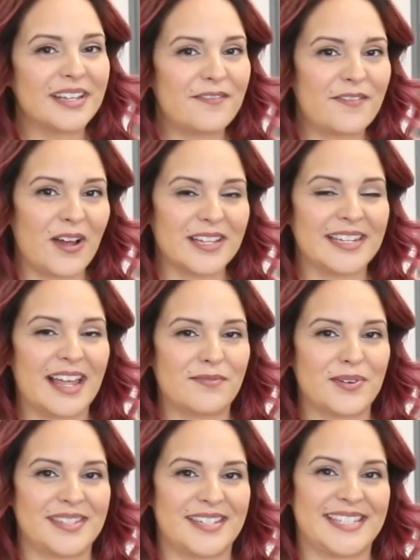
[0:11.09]
going to fall in love
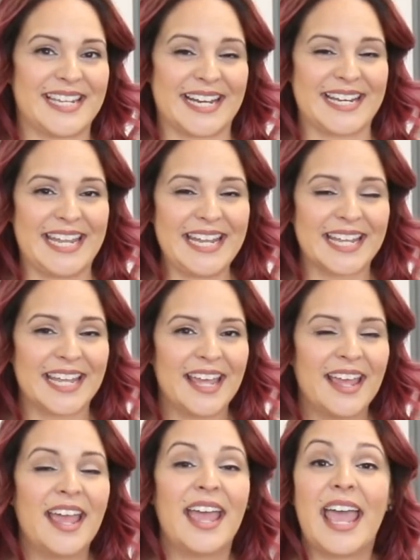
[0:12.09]
with this technique.
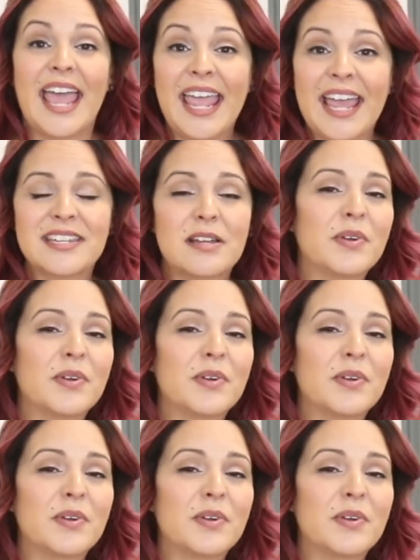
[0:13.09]
And